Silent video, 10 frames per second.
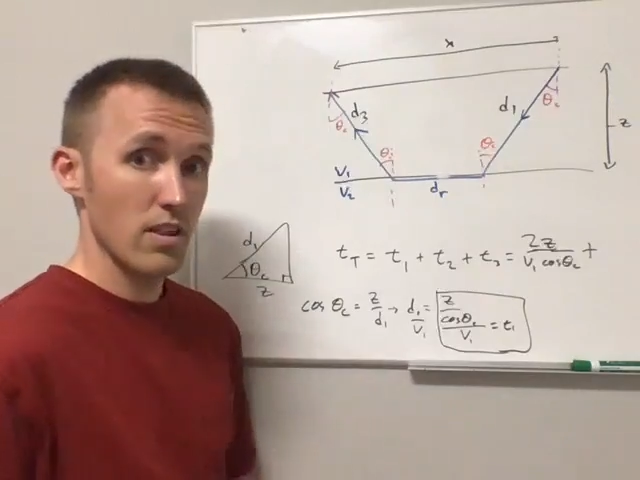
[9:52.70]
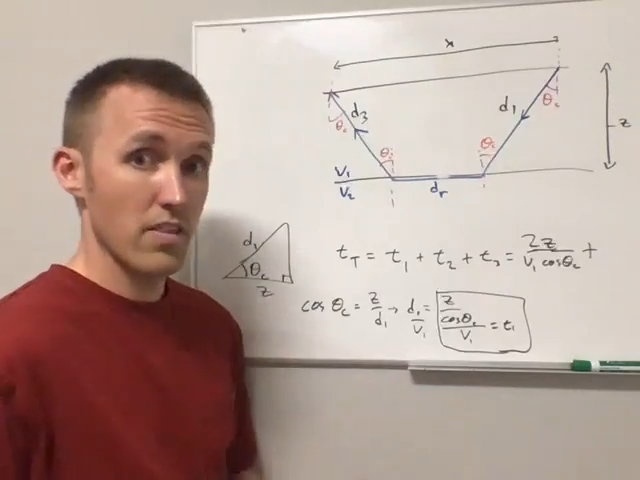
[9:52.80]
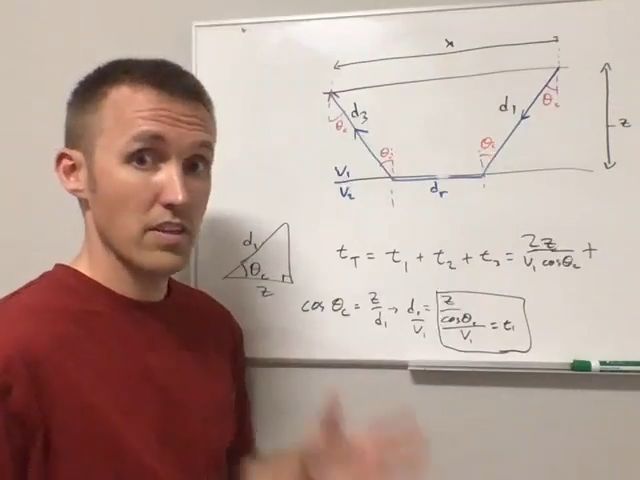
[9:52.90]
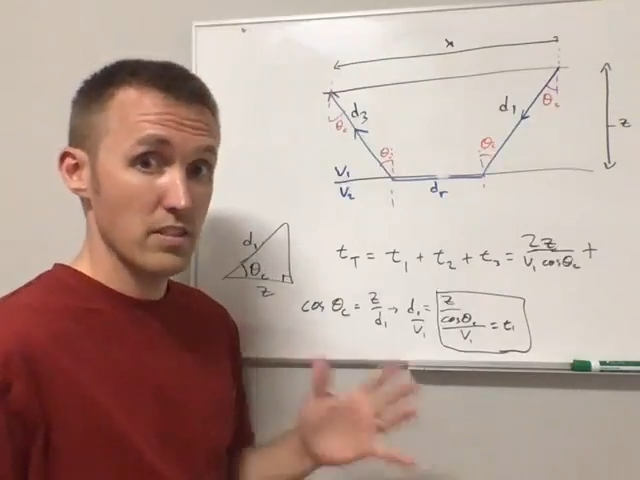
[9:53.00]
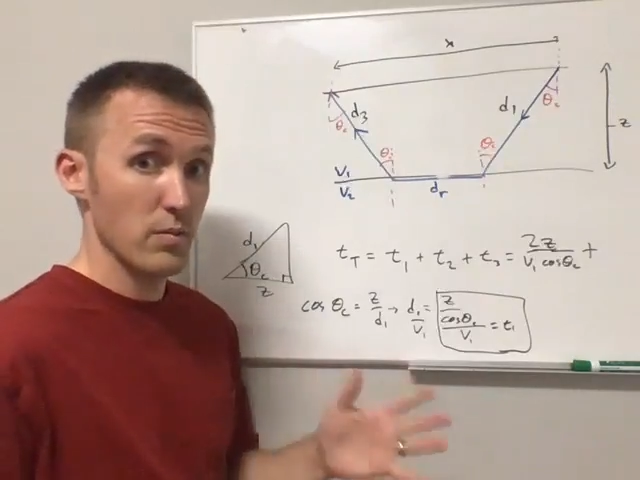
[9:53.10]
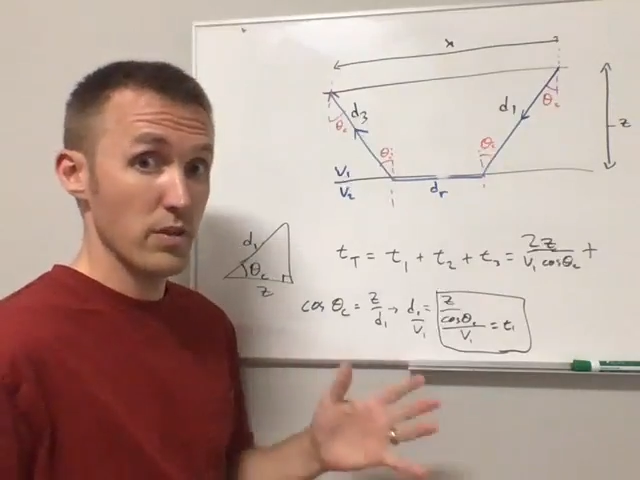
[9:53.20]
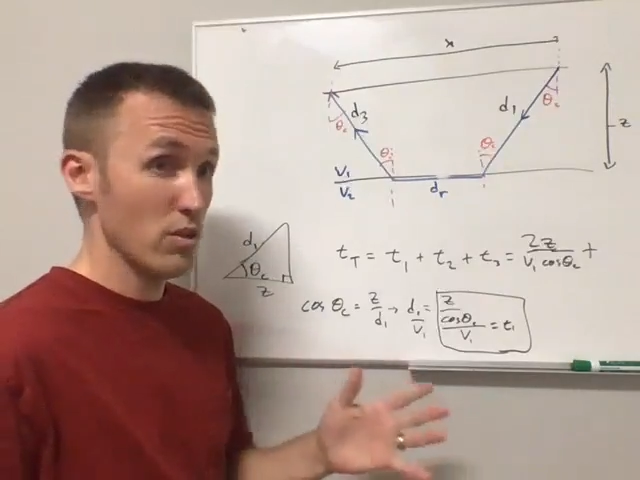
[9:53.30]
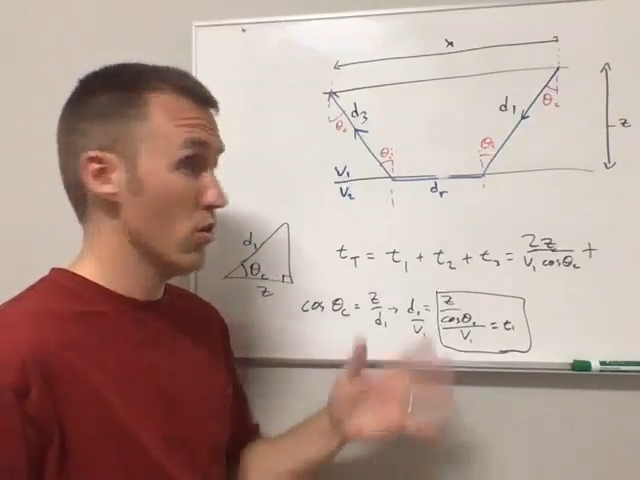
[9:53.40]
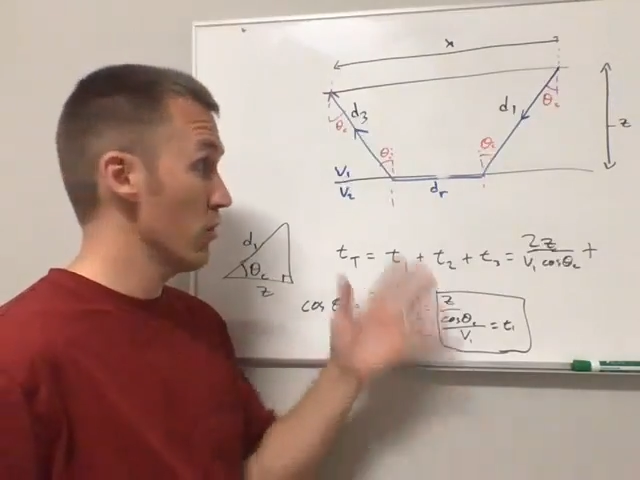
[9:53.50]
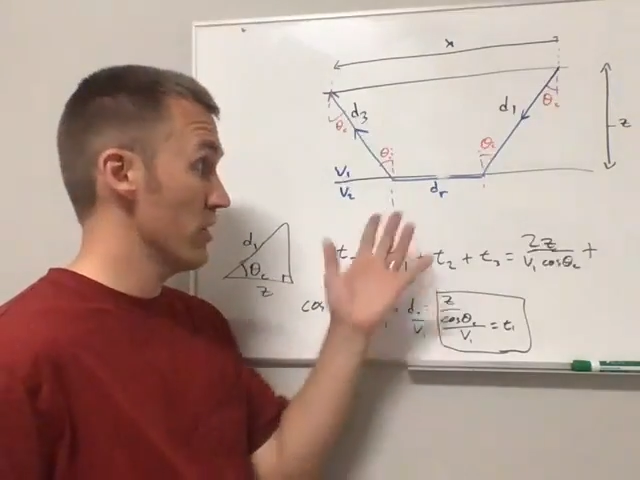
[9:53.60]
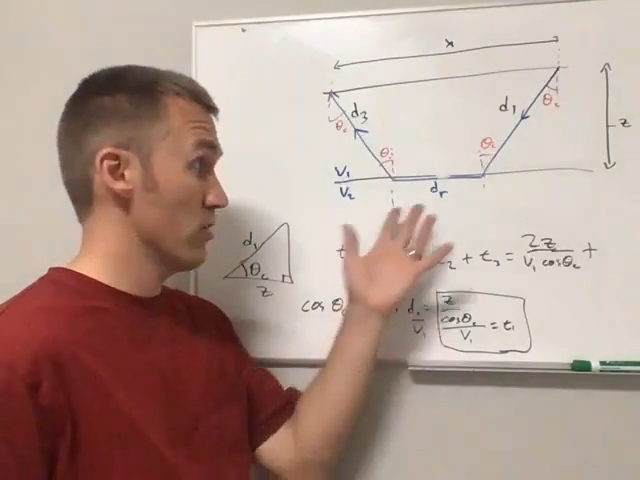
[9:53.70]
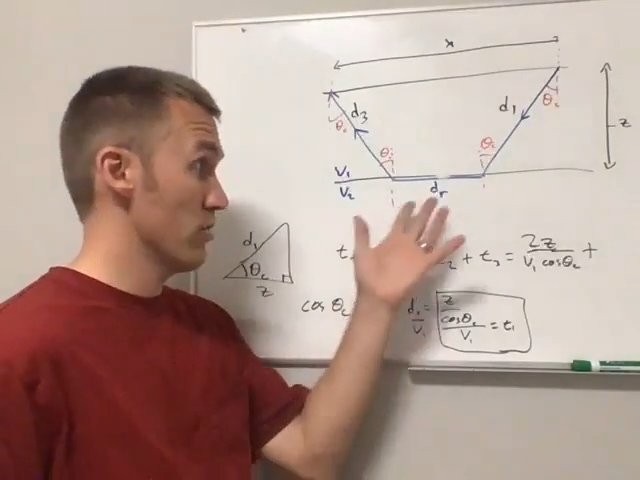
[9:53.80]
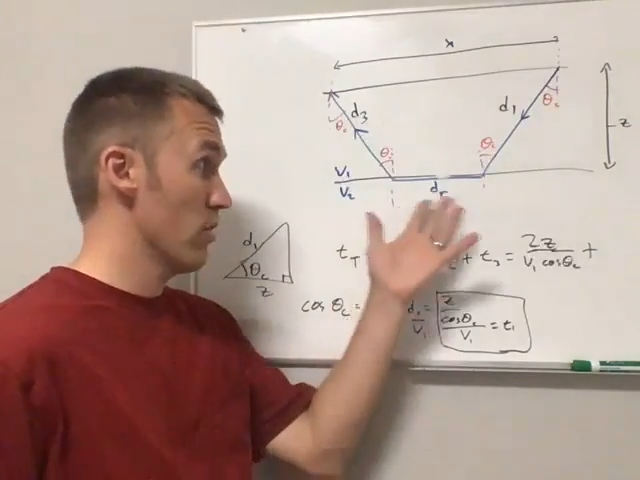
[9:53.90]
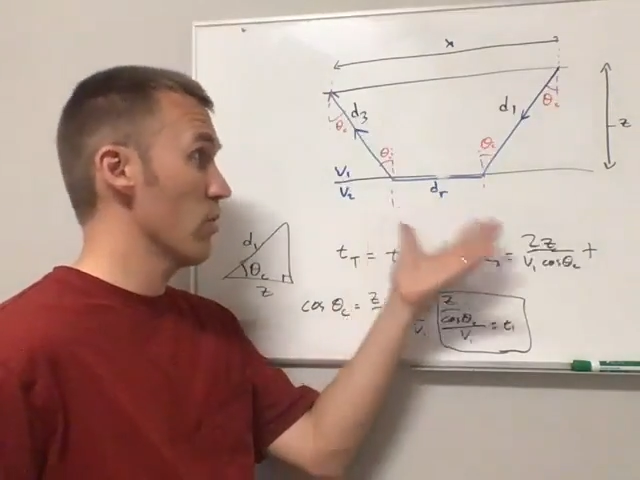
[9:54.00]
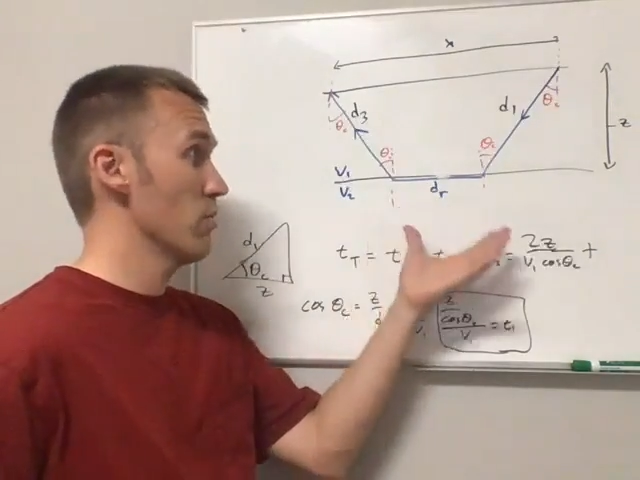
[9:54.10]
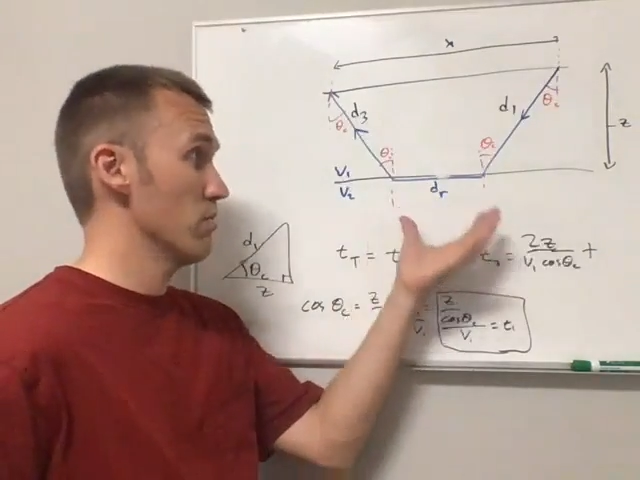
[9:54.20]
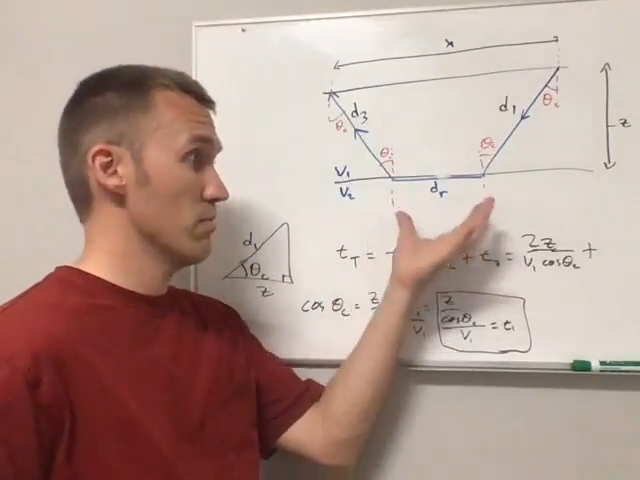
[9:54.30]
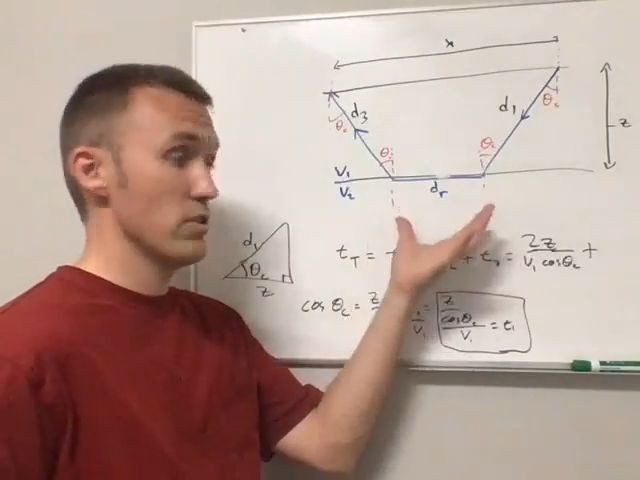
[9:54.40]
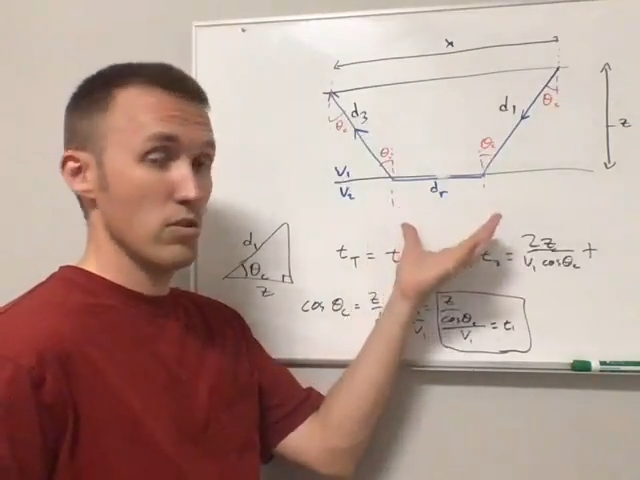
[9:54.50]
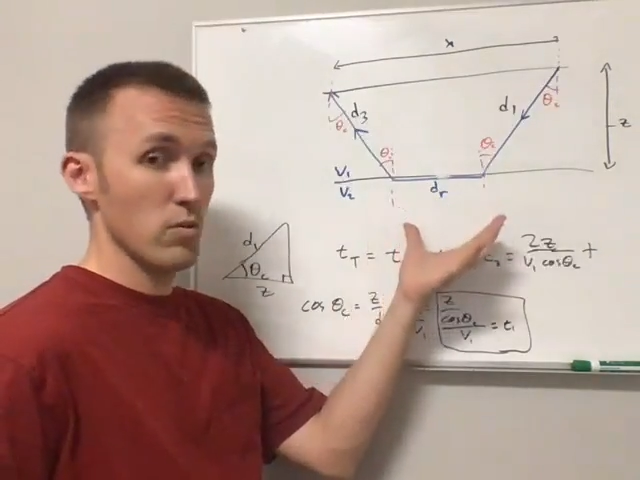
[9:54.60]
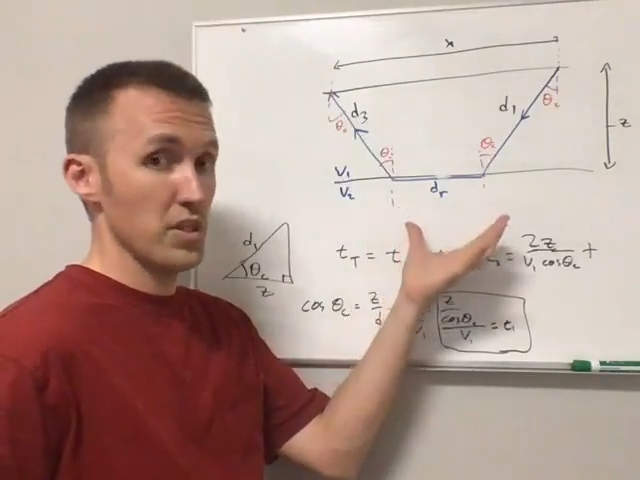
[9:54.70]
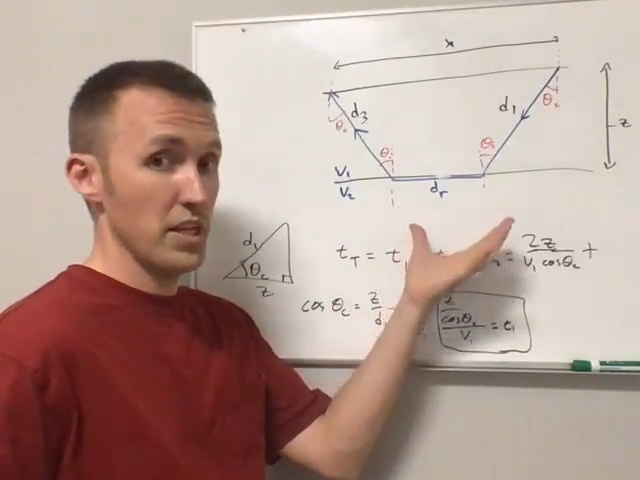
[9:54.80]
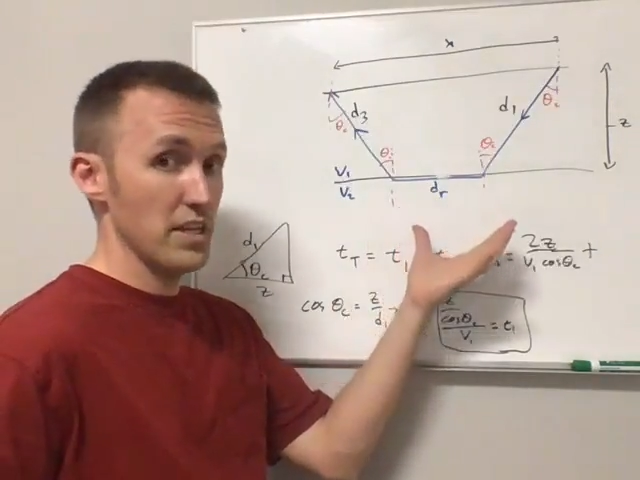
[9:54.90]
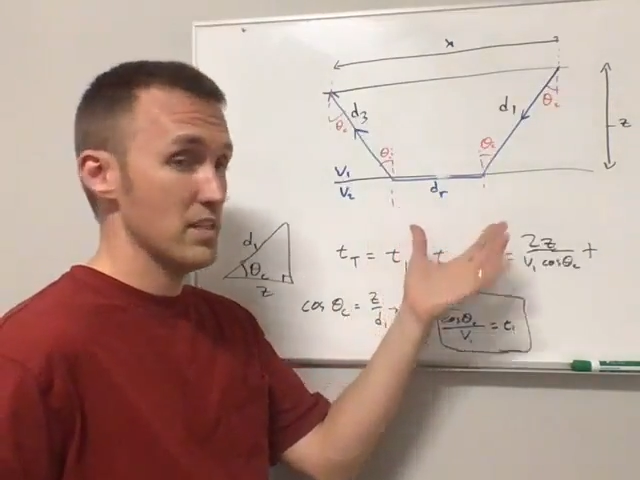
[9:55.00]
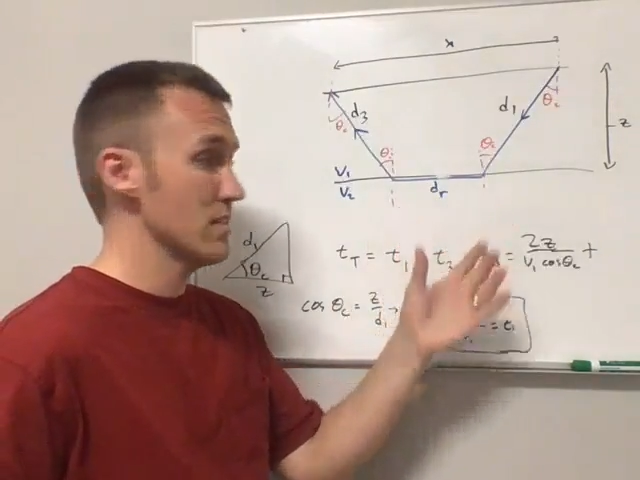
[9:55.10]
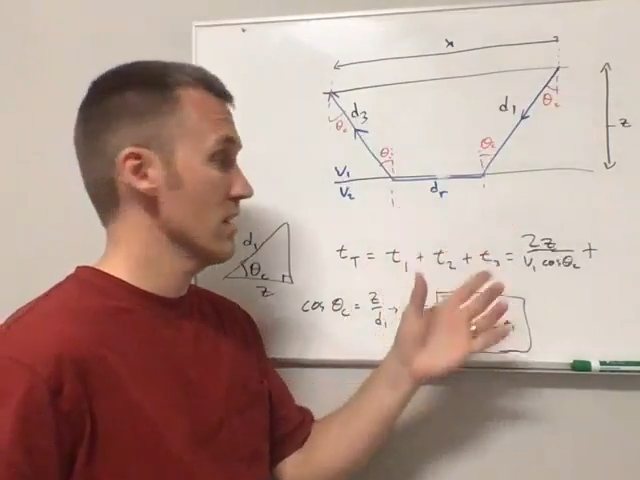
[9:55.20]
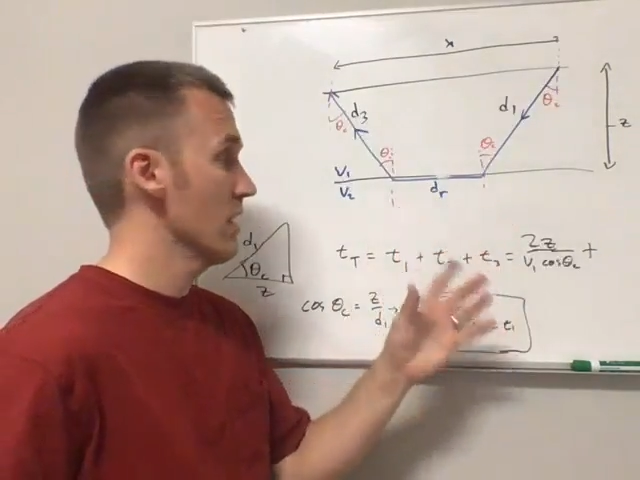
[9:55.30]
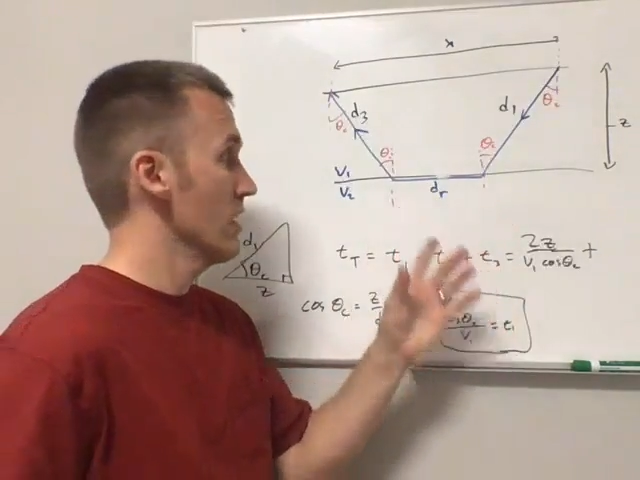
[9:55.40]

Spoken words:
the things that we know. We don't know, what that is.